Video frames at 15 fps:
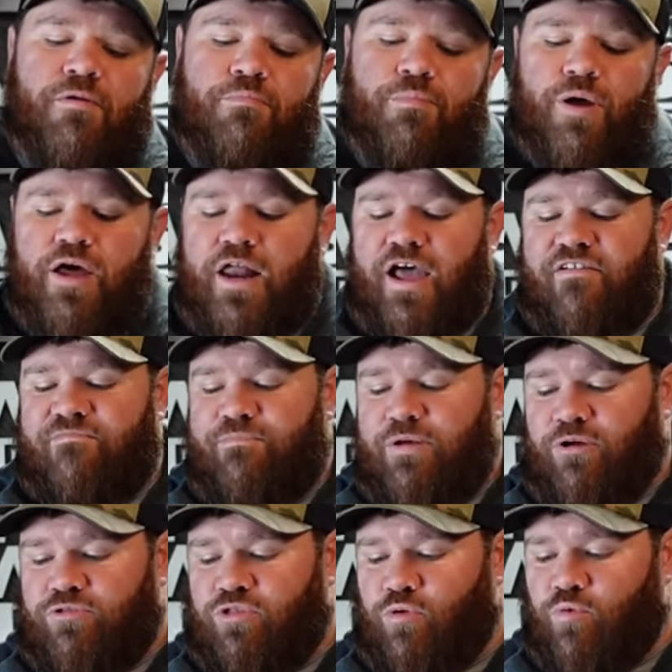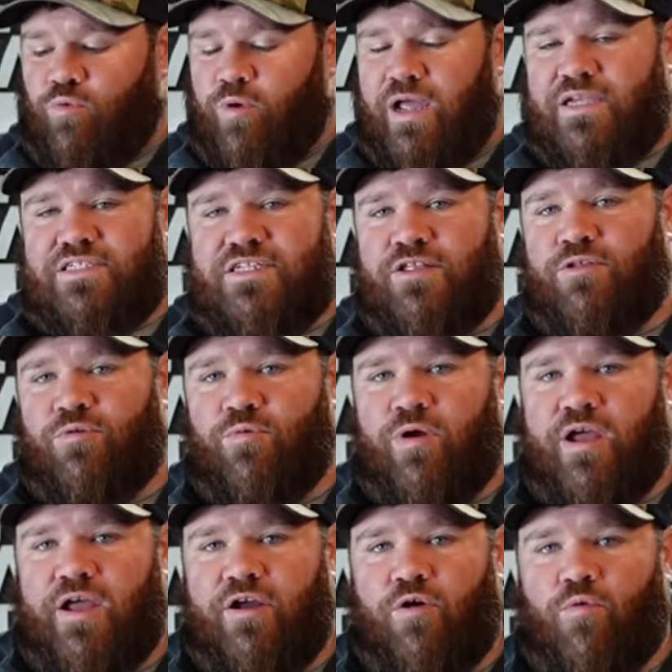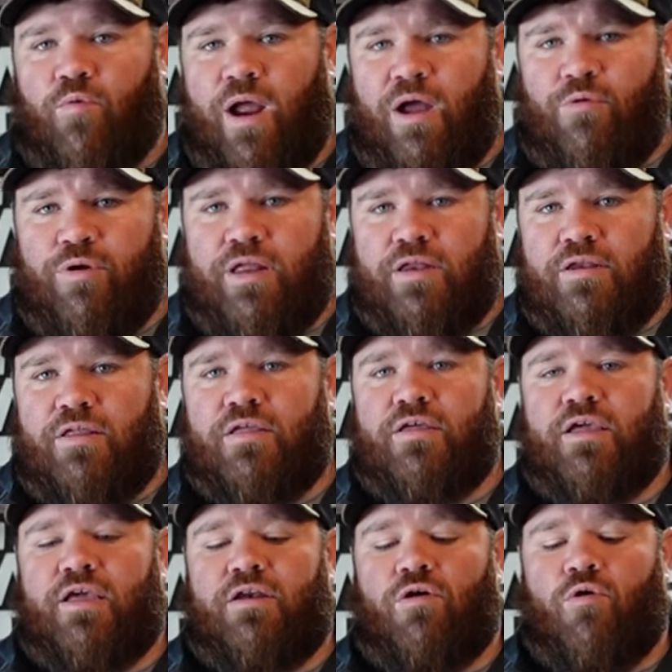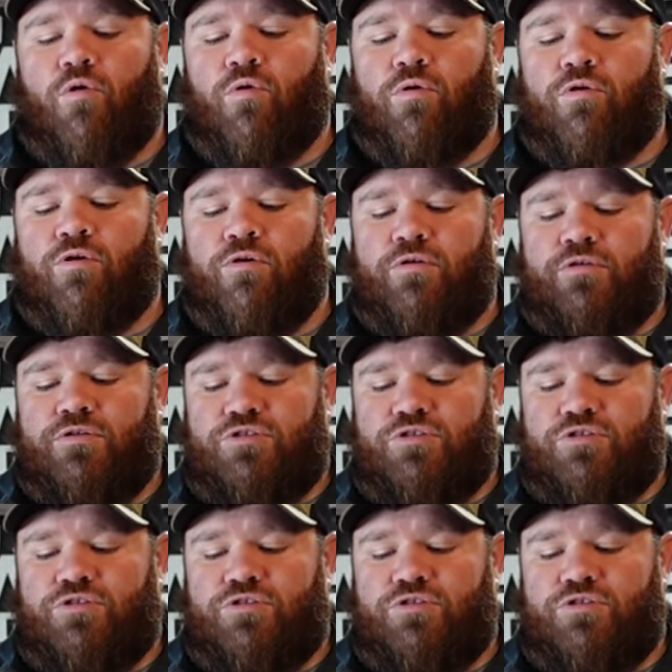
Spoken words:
but I've built the rest of the rig around it in order